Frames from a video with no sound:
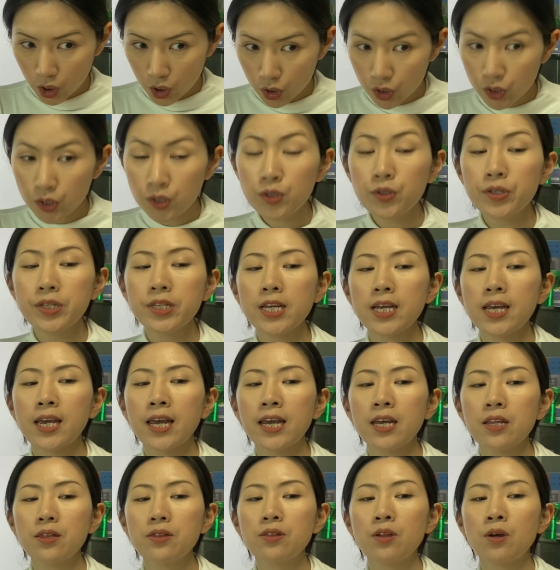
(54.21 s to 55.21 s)
to
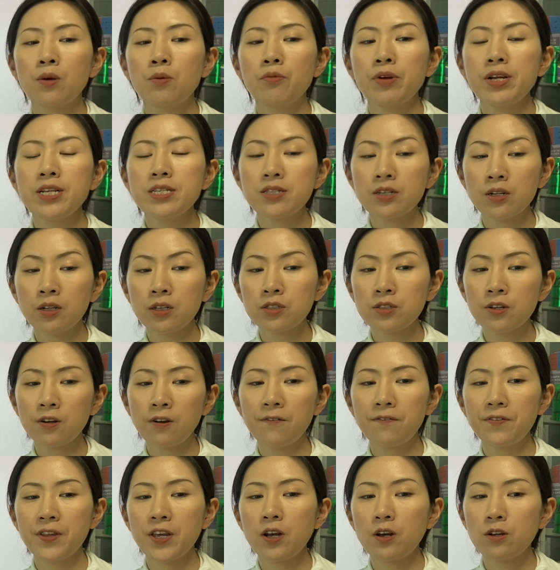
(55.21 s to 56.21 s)
indicate the result
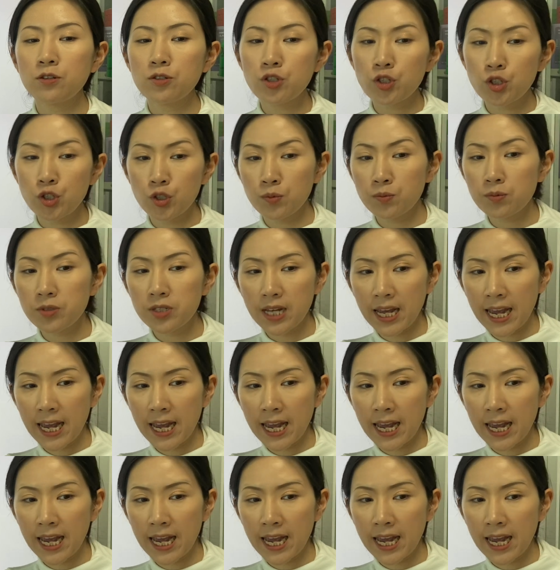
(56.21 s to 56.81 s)
of the assumed